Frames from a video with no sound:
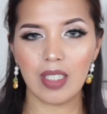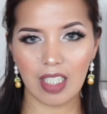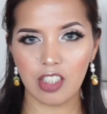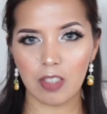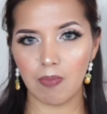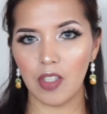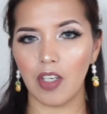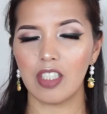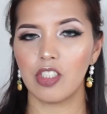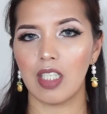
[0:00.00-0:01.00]
Well, not just
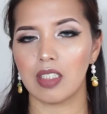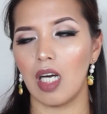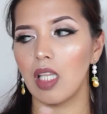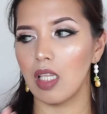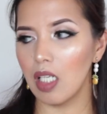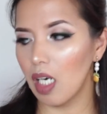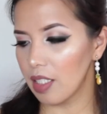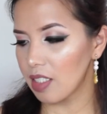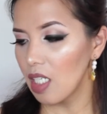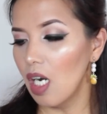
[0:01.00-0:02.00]
Pandora, she has a
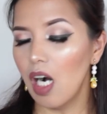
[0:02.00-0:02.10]
lot